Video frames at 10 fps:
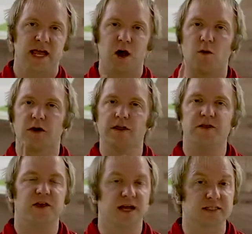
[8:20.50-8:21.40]
And one of the
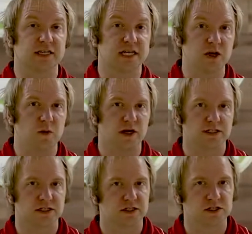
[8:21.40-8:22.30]
things that he wants
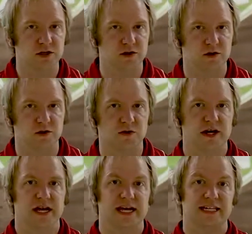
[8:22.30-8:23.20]
to do
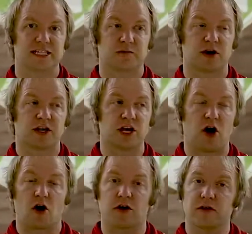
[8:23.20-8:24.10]
is to bring the
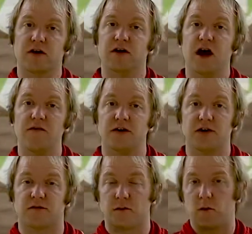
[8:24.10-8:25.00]
Ark of the
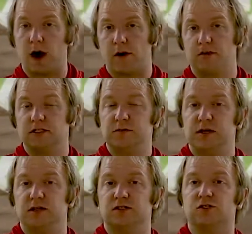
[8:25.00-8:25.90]
Covenant from where it was
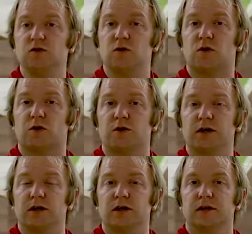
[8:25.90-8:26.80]
being stored,
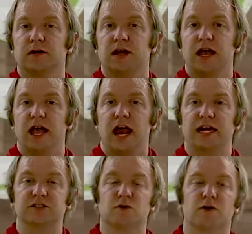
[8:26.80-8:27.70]
and
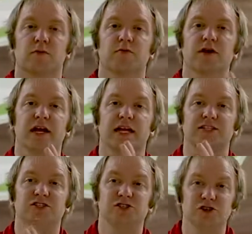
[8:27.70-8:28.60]
he's going to bring
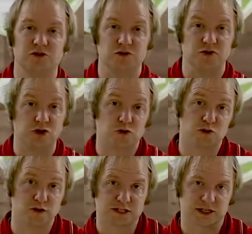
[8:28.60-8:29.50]
it to
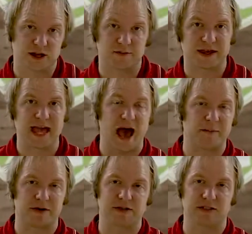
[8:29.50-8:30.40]
Jerusalem, the
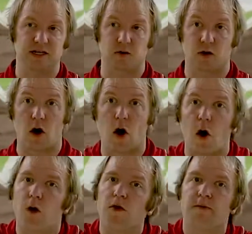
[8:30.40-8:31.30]
capital city, where
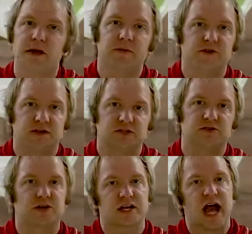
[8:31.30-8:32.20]
all the people of Israel
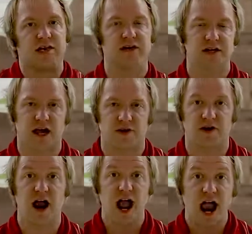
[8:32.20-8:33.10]
could gather
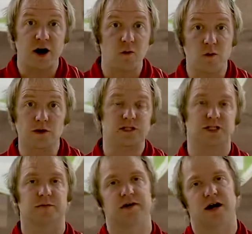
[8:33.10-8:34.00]
together and
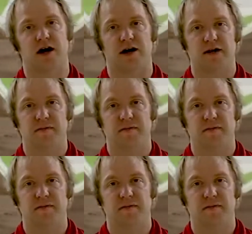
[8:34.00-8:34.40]
worship God.